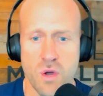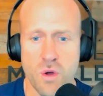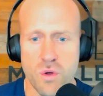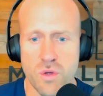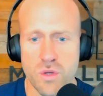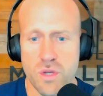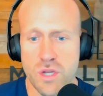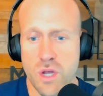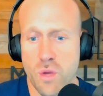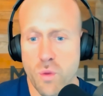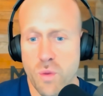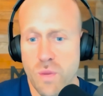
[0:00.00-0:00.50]

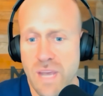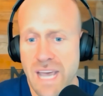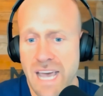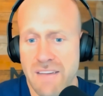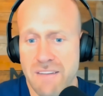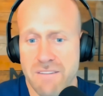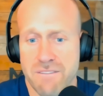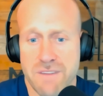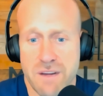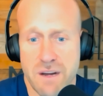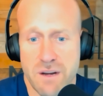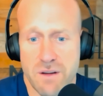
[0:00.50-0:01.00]
We had
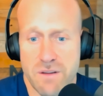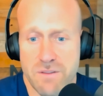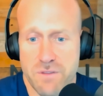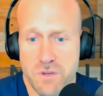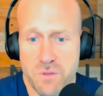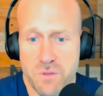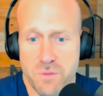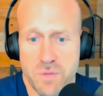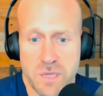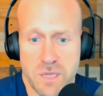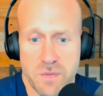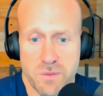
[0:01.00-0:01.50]
very few
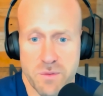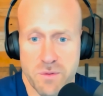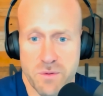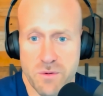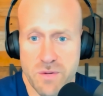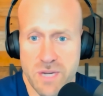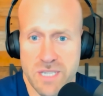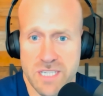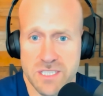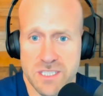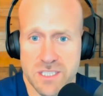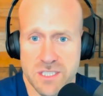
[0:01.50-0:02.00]
people that
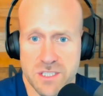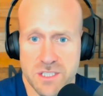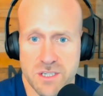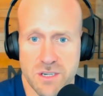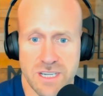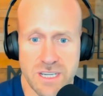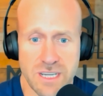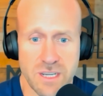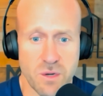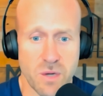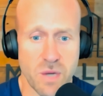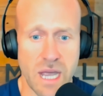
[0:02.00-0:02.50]
registered.
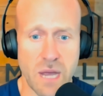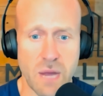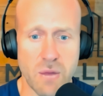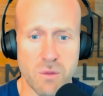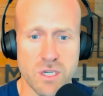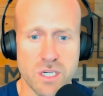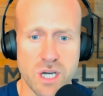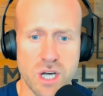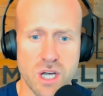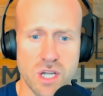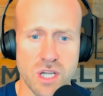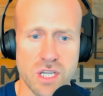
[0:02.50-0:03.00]
I would
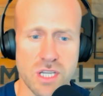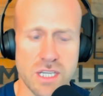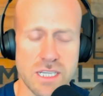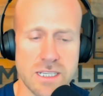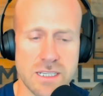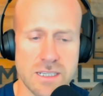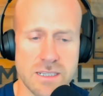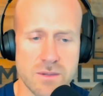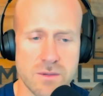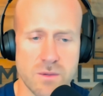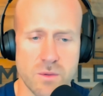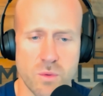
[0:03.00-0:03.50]
call it
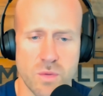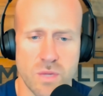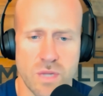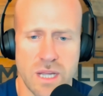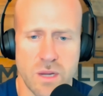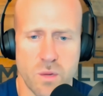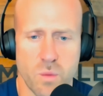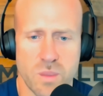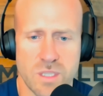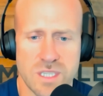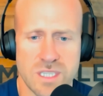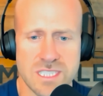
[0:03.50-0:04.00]
like,
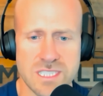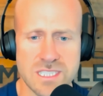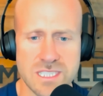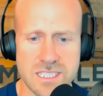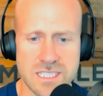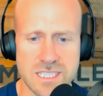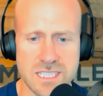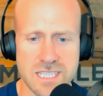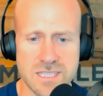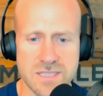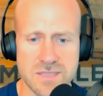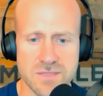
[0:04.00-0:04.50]
was it
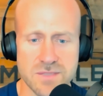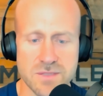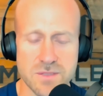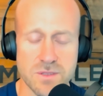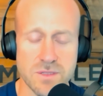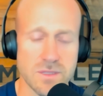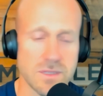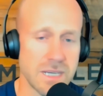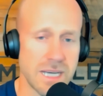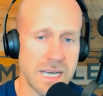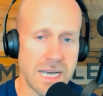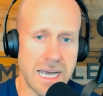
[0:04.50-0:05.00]
successful?
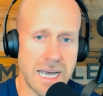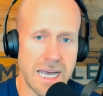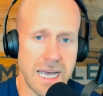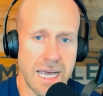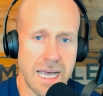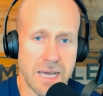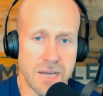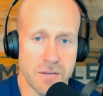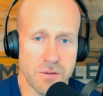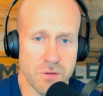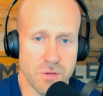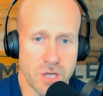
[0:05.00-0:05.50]

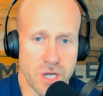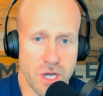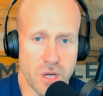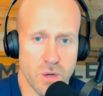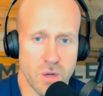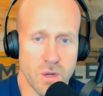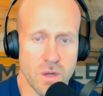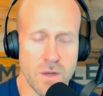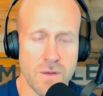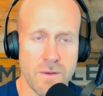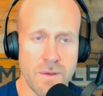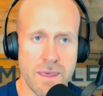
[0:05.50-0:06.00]
I don't
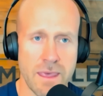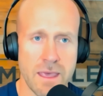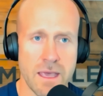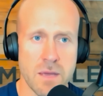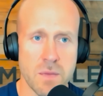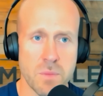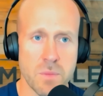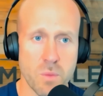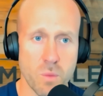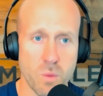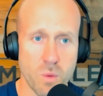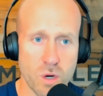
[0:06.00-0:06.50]
know,
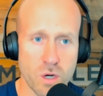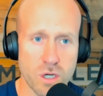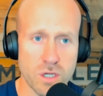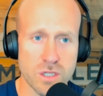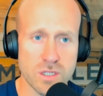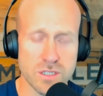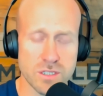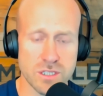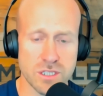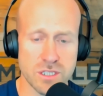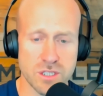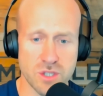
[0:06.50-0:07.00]
but we're going
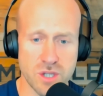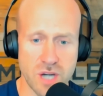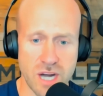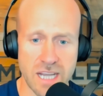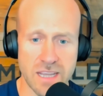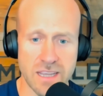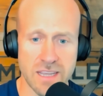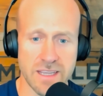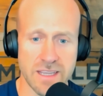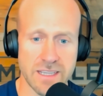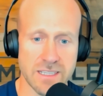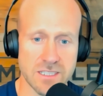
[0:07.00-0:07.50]
to try
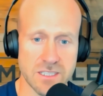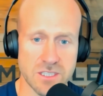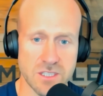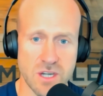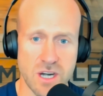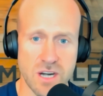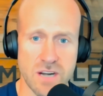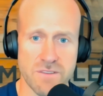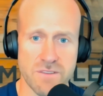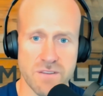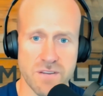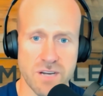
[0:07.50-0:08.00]
things and try
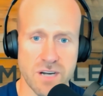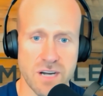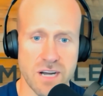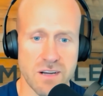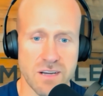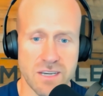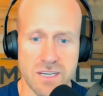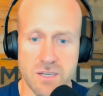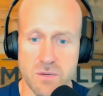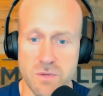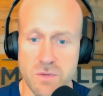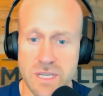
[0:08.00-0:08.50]
to figure out,
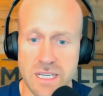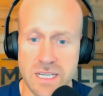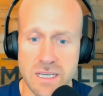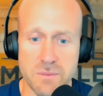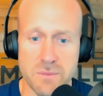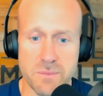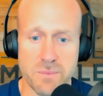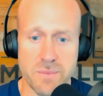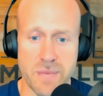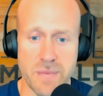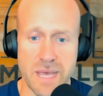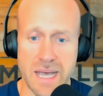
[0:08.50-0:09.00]
can we
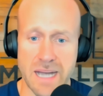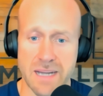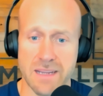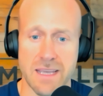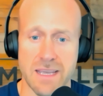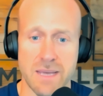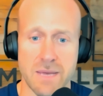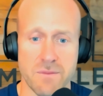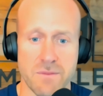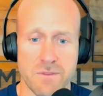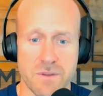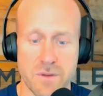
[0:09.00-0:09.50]
impact
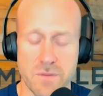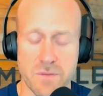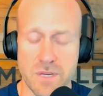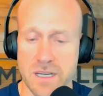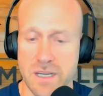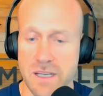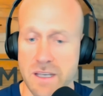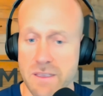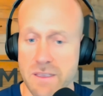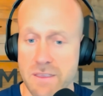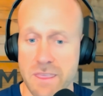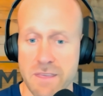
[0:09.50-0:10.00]
them from a
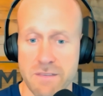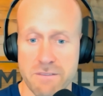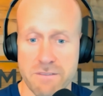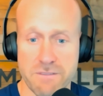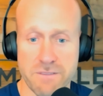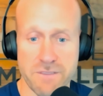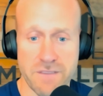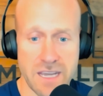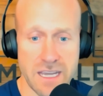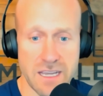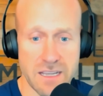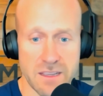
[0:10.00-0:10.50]

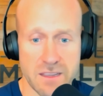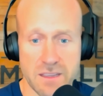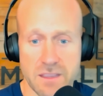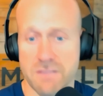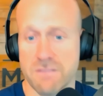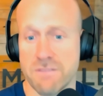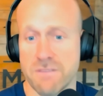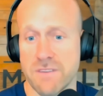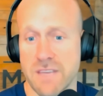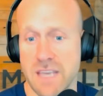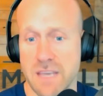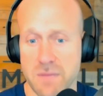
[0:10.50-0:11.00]
faith,
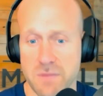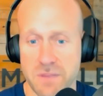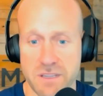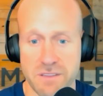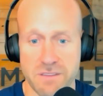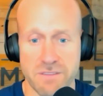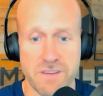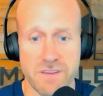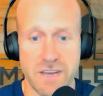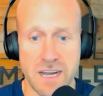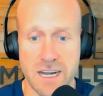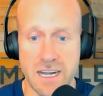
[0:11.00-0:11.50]
family,
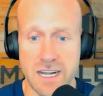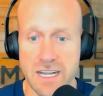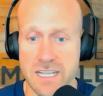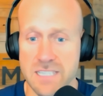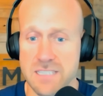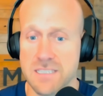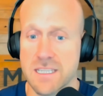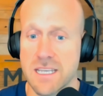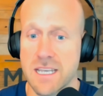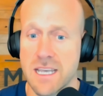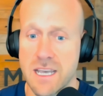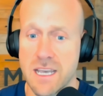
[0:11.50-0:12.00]
finance,
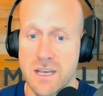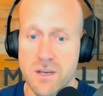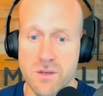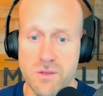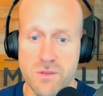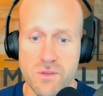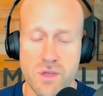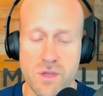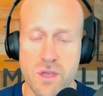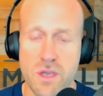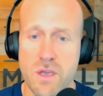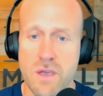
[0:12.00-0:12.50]
health?
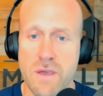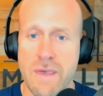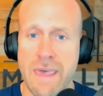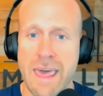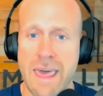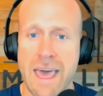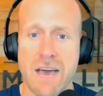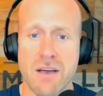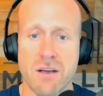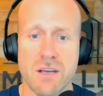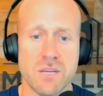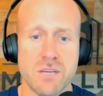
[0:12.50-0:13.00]

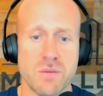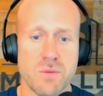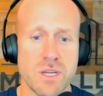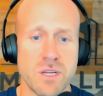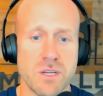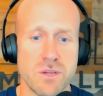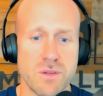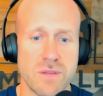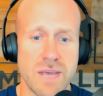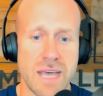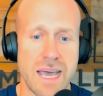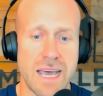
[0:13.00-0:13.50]
How can we
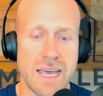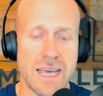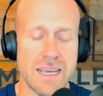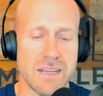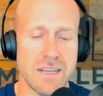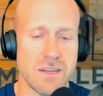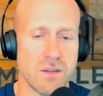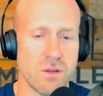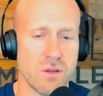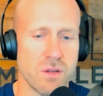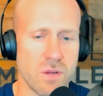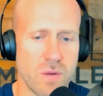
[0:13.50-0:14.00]
do that? And the
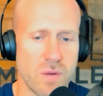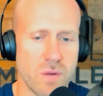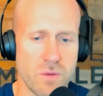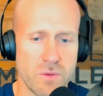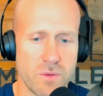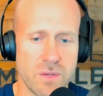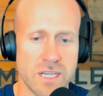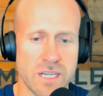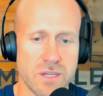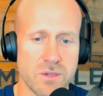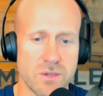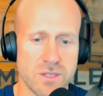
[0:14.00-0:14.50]
only way we can
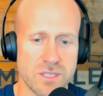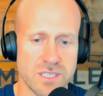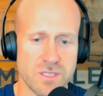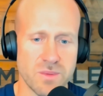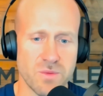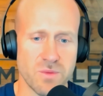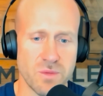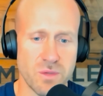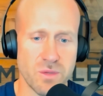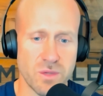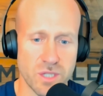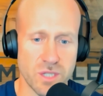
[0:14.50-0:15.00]
do it is if
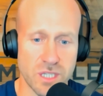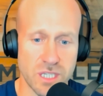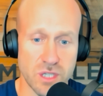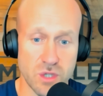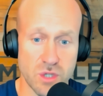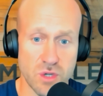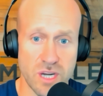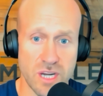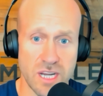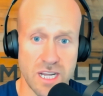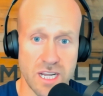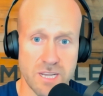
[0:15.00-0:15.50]
we really
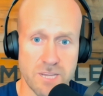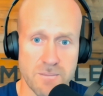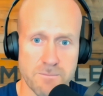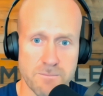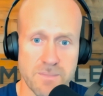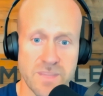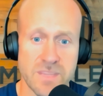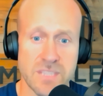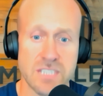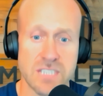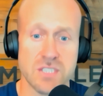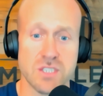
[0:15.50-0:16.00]
create
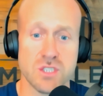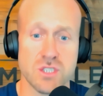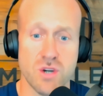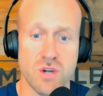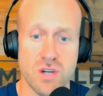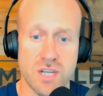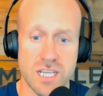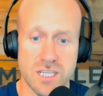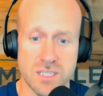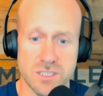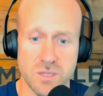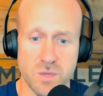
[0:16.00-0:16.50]

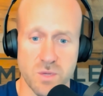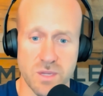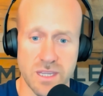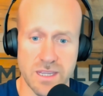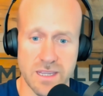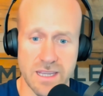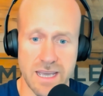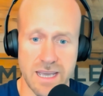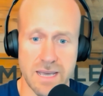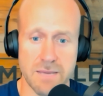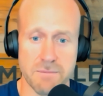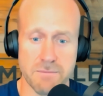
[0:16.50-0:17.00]
trust with
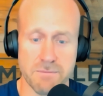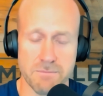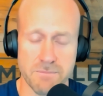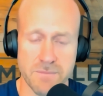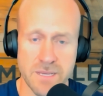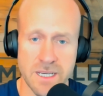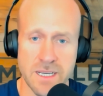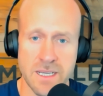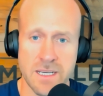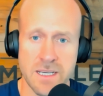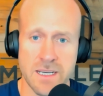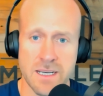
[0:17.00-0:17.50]
them
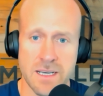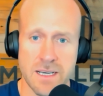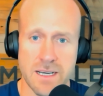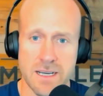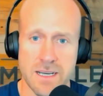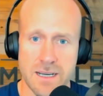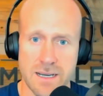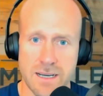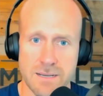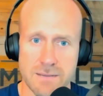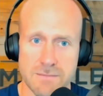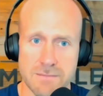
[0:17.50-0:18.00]

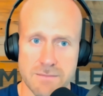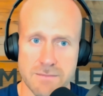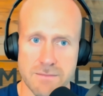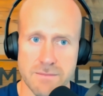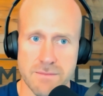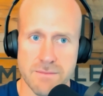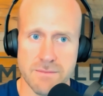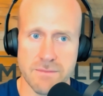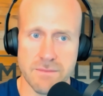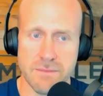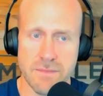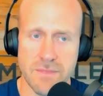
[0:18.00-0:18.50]

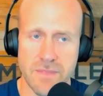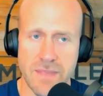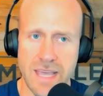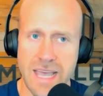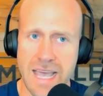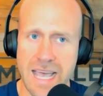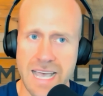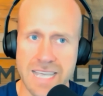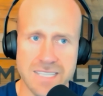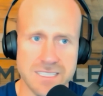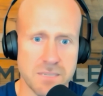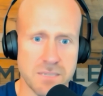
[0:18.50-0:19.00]
that
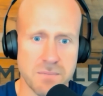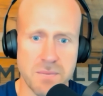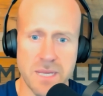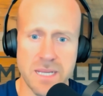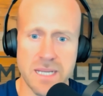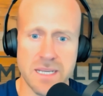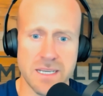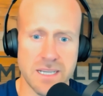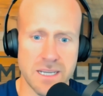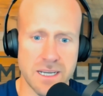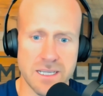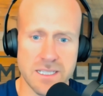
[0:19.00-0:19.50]
hasn't
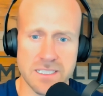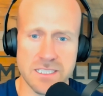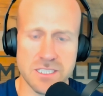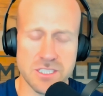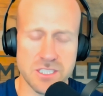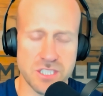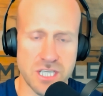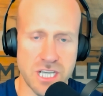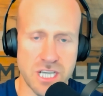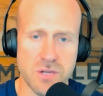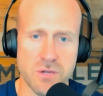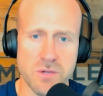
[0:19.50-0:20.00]
been done in
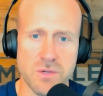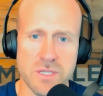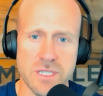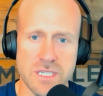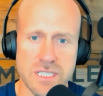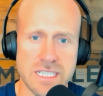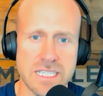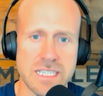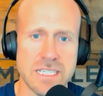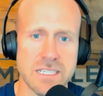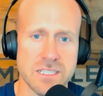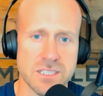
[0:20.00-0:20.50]
general in
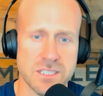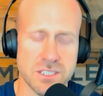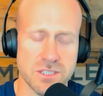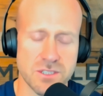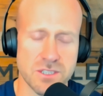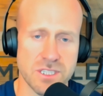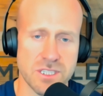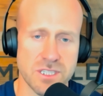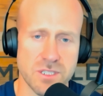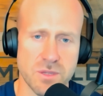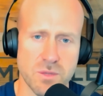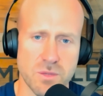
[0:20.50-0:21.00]
the
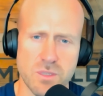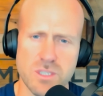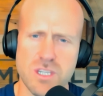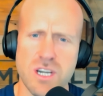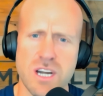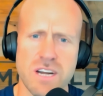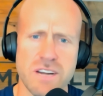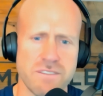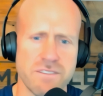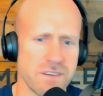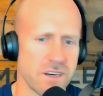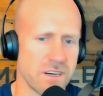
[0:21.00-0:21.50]
industry. So we're
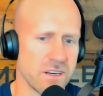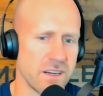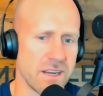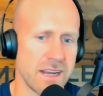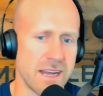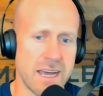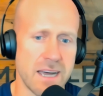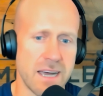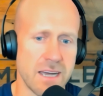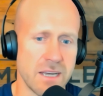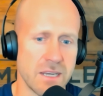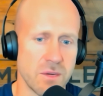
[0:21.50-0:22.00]
trying to figure that
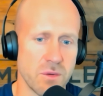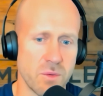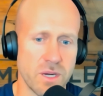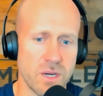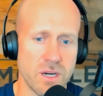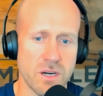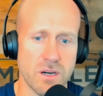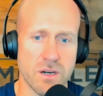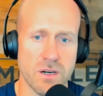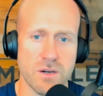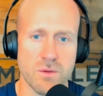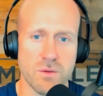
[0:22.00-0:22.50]
out, and
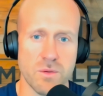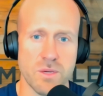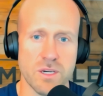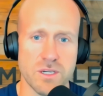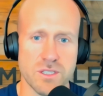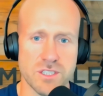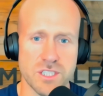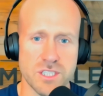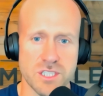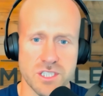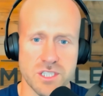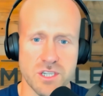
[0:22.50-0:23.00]
we're
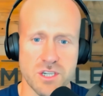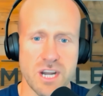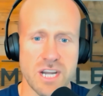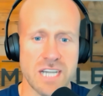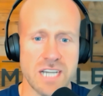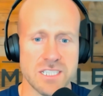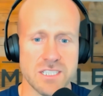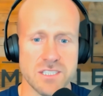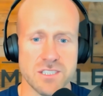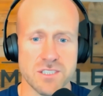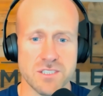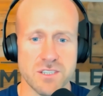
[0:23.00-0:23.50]
just
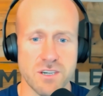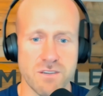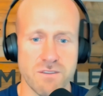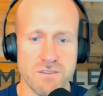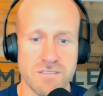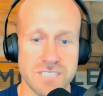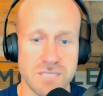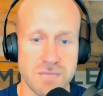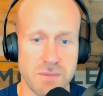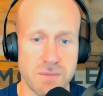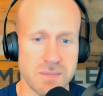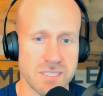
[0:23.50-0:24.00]
scratching the
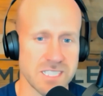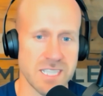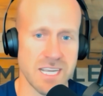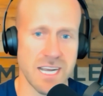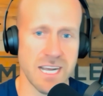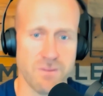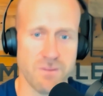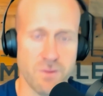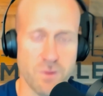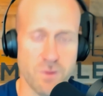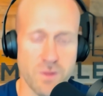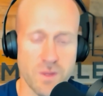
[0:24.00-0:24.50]
surface. I'm
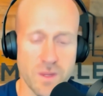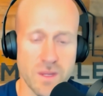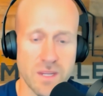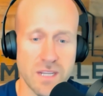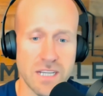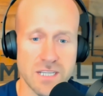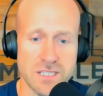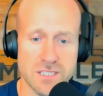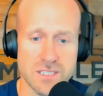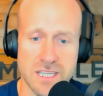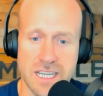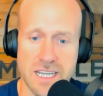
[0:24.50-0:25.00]
excited for what that
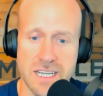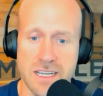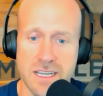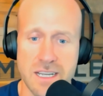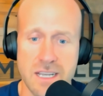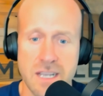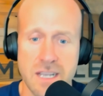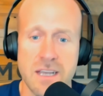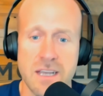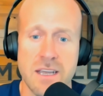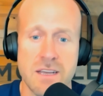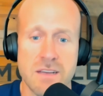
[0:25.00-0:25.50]
looks like
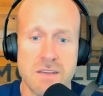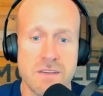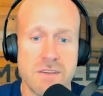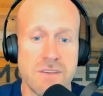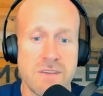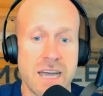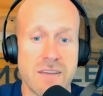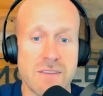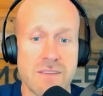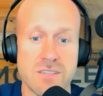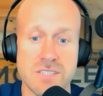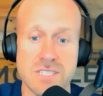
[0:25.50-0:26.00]

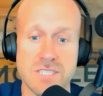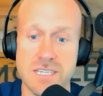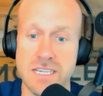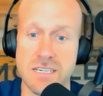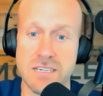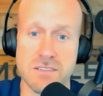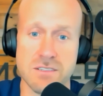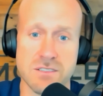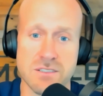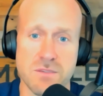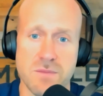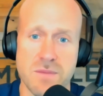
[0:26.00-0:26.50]
5 or 10
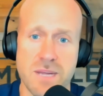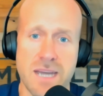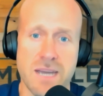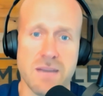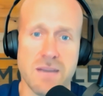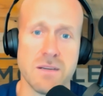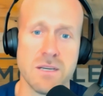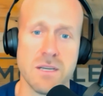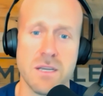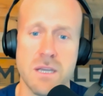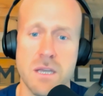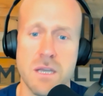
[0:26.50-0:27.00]
years from
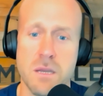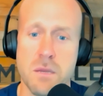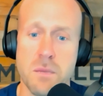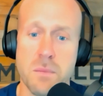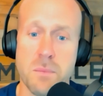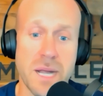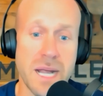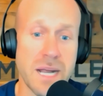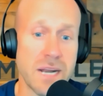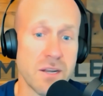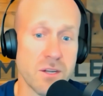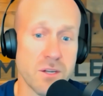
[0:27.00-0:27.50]
now,
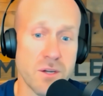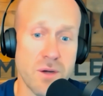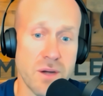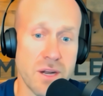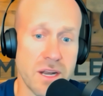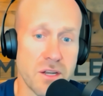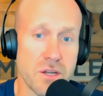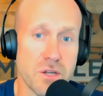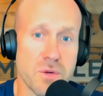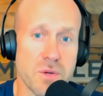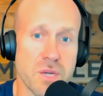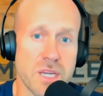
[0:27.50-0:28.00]
but I don't know how
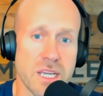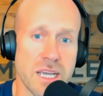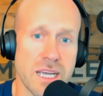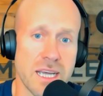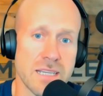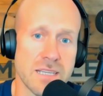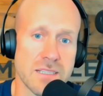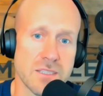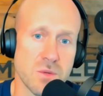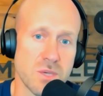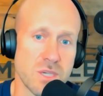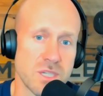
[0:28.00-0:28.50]
to do it
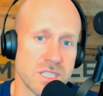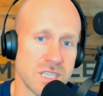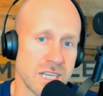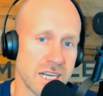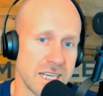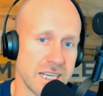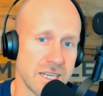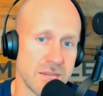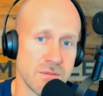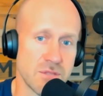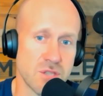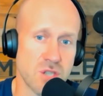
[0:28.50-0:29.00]
yet. So we just got to
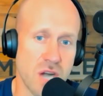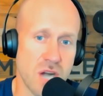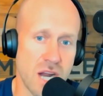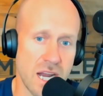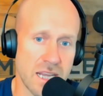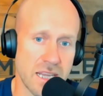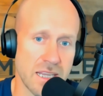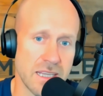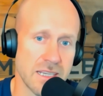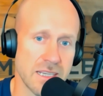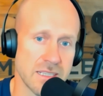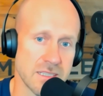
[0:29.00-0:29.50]
keep
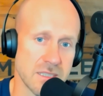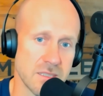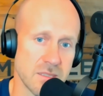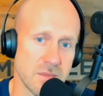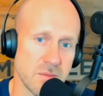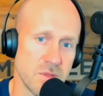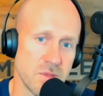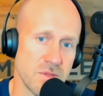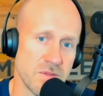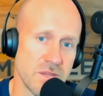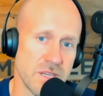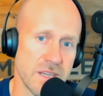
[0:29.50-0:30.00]
trying things
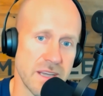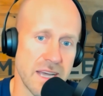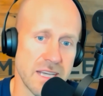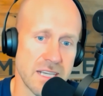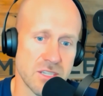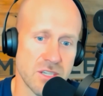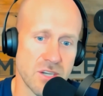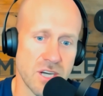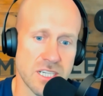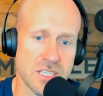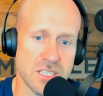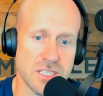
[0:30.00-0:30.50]
and moving in that
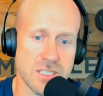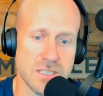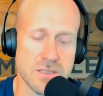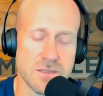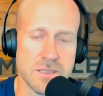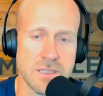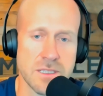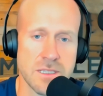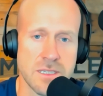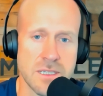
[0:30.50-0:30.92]
direction.